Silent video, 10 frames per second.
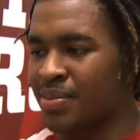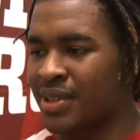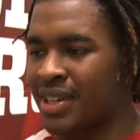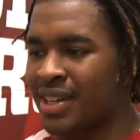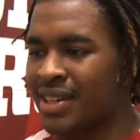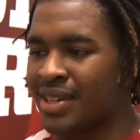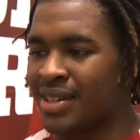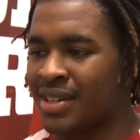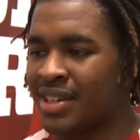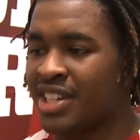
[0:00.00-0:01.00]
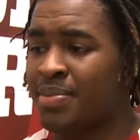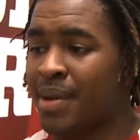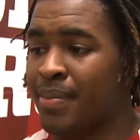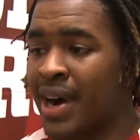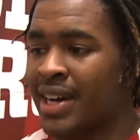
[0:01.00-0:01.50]
And then just my
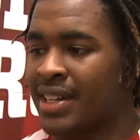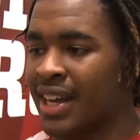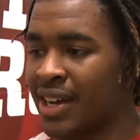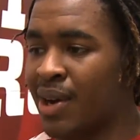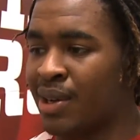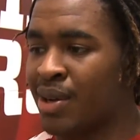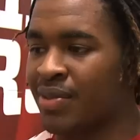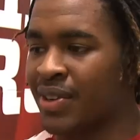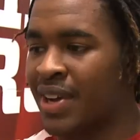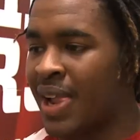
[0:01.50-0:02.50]
body, like all over,